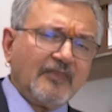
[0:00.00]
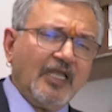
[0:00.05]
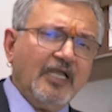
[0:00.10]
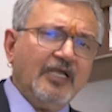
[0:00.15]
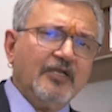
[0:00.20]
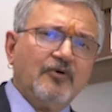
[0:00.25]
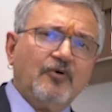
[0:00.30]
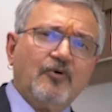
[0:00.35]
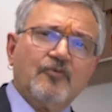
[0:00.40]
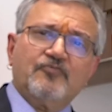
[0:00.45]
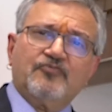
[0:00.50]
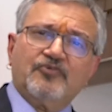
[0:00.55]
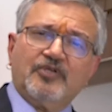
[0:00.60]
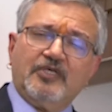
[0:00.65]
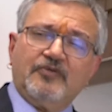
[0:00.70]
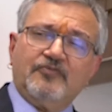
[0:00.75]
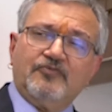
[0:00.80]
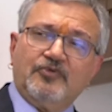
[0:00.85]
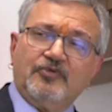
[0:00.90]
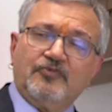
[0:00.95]
and
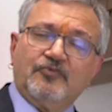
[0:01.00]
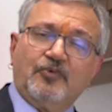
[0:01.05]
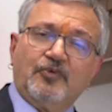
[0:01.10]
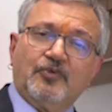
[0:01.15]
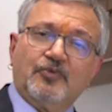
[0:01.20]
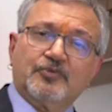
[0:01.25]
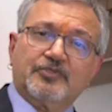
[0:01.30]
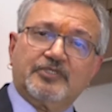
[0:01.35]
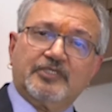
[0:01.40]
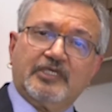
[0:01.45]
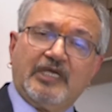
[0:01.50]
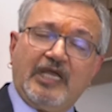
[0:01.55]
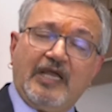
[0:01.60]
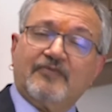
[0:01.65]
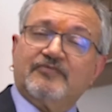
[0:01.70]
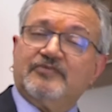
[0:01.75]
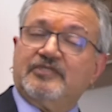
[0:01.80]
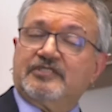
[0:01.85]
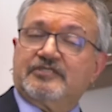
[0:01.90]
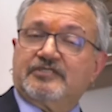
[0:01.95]
hopefully we won't
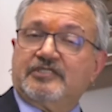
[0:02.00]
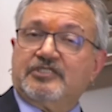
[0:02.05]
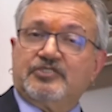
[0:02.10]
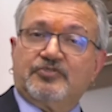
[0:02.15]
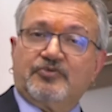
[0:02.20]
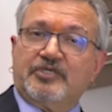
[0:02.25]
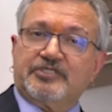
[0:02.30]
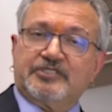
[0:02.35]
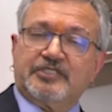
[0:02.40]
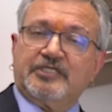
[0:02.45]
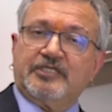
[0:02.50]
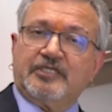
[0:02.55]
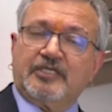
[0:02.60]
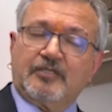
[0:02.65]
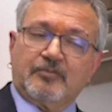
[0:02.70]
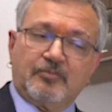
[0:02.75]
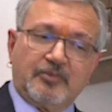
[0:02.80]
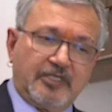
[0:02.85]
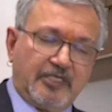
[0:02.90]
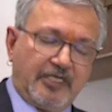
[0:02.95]
have this situation in
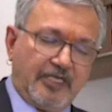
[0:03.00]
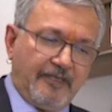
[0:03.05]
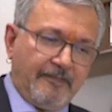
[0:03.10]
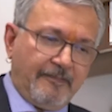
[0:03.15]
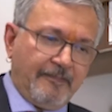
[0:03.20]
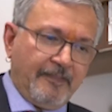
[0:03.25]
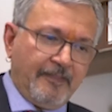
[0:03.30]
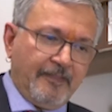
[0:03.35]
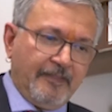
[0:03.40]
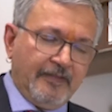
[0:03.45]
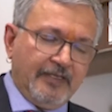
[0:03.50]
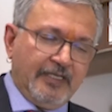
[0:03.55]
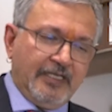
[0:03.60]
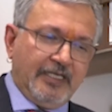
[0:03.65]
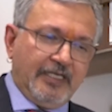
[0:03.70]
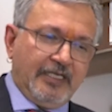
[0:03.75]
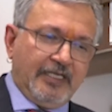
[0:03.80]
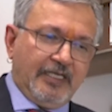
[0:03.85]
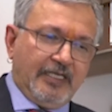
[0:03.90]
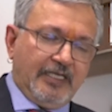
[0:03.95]
Alberta.
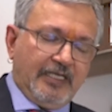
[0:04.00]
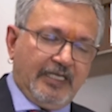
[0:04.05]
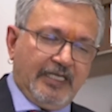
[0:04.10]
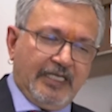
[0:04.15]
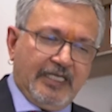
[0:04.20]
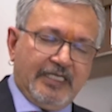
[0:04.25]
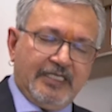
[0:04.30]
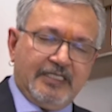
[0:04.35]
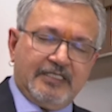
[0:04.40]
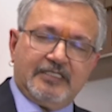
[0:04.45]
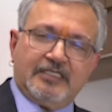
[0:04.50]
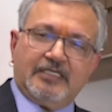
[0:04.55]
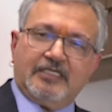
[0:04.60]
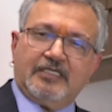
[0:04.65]
And